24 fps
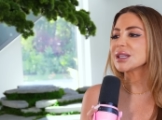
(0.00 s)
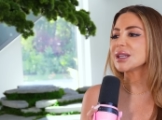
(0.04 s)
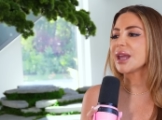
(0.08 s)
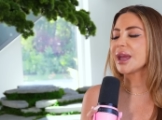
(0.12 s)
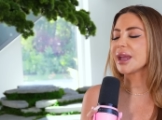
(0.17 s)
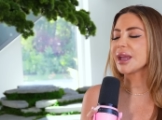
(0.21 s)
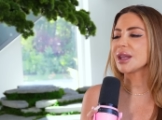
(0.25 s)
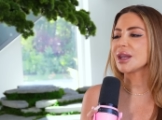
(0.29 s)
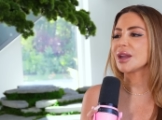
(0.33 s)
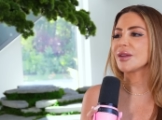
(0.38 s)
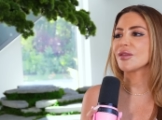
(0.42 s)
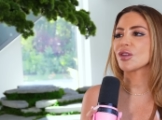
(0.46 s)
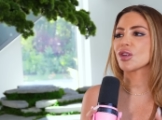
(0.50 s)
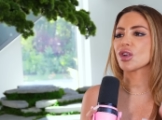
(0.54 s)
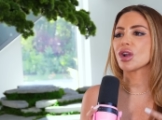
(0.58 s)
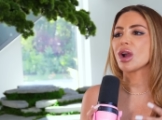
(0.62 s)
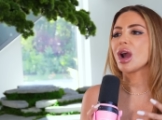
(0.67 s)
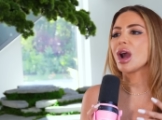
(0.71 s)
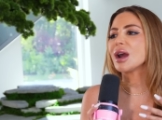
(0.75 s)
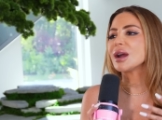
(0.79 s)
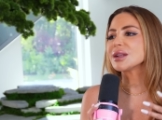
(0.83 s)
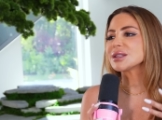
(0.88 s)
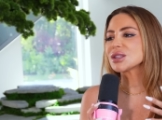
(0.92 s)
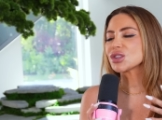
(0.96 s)
negative, you're
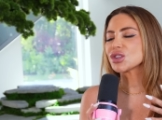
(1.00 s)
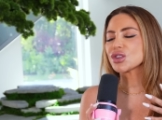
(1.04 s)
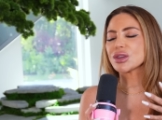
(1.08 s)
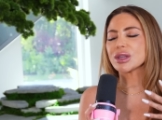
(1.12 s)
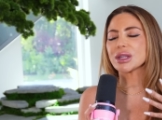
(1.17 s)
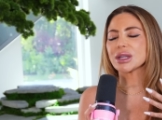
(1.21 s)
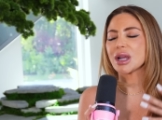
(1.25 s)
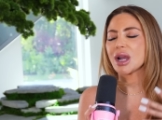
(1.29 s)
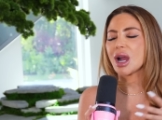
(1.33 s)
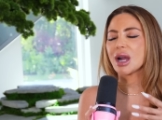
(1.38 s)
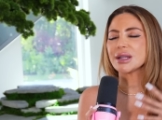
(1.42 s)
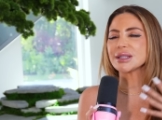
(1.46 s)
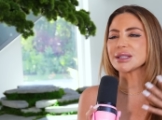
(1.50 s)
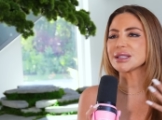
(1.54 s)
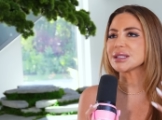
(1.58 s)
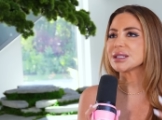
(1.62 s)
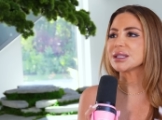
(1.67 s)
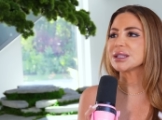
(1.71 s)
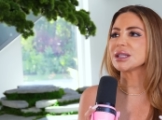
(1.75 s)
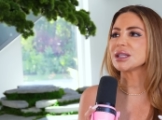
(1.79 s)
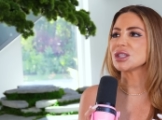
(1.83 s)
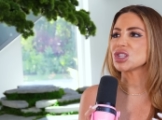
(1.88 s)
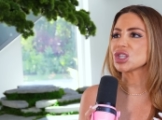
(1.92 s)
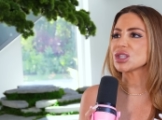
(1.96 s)

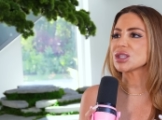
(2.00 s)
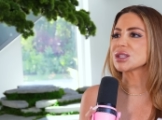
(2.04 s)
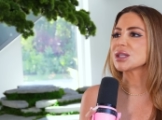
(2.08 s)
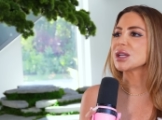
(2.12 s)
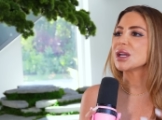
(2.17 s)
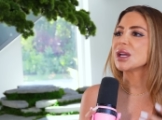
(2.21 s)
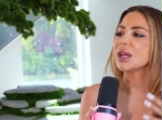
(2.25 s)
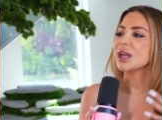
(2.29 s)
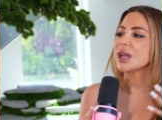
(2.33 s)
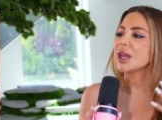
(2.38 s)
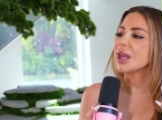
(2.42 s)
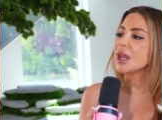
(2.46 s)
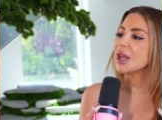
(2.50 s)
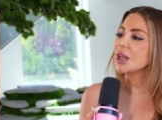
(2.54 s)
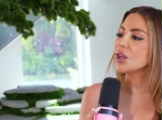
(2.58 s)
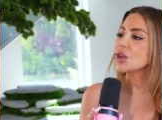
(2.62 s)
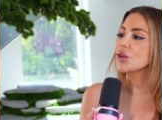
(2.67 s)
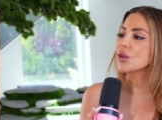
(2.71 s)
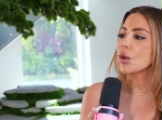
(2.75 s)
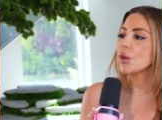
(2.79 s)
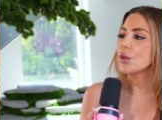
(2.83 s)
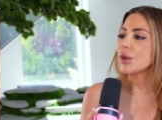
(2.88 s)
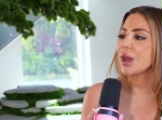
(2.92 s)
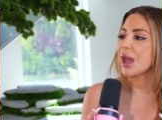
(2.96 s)
constantly just in
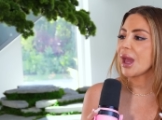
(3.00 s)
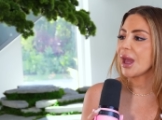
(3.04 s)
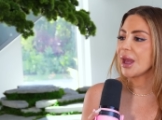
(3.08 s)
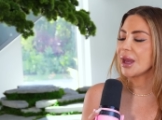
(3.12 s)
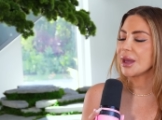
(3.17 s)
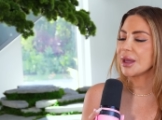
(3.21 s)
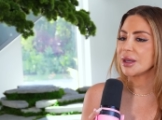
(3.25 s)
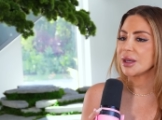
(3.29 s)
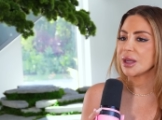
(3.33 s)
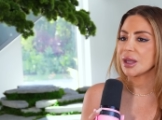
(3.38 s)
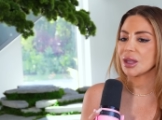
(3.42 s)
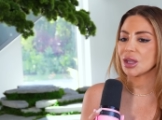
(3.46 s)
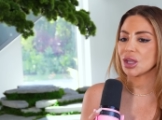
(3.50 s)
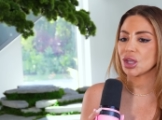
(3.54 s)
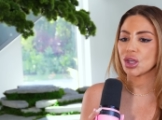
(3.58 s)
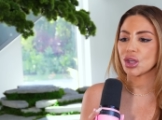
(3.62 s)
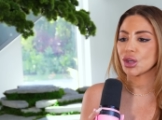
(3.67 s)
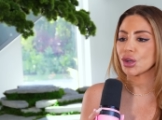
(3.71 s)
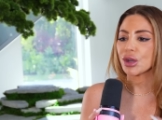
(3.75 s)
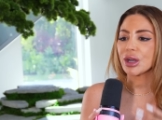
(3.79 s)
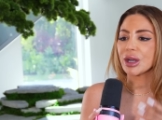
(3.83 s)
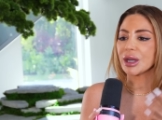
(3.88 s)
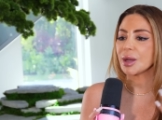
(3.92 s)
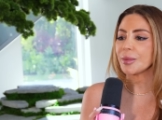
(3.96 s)
your own head,
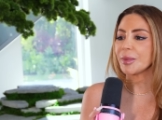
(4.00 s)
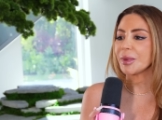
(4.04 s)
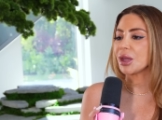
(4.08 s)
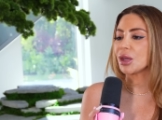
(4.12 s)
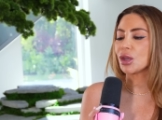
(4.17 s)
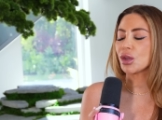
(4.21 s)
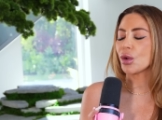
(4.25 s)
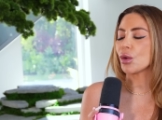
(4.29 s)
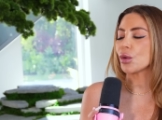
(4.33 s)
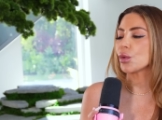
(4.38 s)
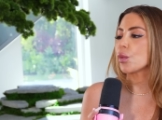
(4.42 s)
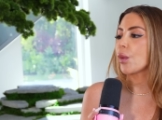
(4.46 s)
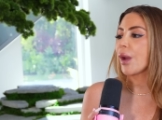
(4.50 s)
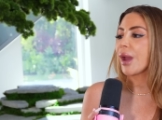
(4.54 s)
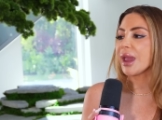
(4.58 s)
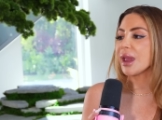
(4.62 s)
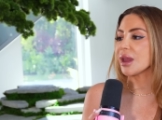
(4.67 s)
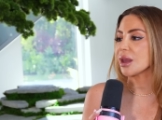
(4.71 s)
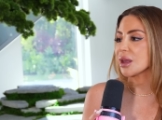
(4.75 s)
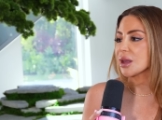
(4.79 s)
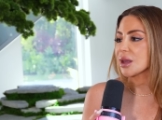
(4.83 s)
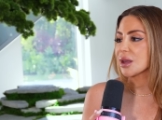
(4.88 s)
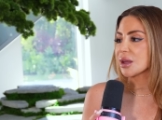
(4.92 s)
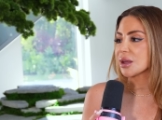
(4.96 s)
you're going to be in your own
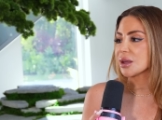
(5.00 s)
way.